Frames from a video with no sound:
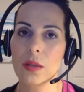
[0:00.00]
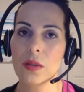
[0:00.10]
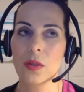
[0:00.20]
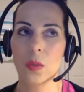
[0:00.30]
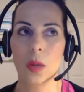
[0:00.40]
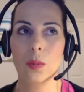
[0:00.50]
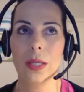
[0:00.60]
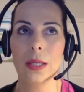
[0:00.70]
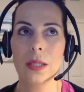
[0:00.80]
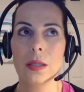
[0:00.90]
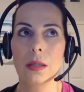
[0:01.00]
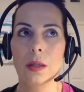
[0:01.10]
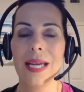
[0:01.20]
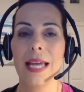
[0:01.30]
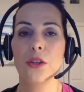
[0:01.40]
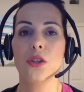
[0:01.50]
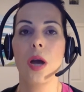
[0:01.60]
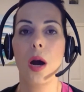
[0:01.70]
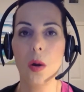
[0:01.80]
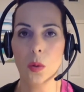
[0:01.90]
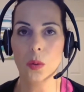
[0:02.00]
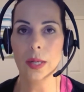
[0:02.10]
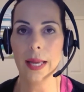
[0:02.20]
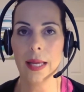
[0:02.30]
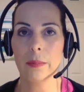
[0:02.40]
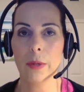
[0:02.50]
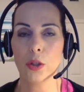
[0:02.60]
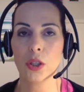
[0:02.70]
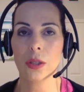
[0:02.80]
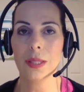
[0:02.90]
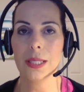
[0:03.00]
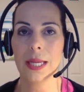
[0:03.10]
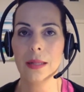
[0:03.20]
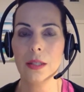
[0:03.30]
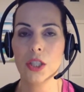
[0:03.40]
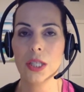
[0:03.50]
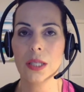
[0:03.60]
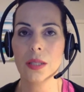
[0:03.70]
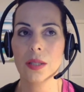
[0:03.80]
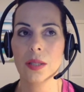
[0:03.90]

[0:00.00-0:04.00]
So when we look at tone and emotional intelligence,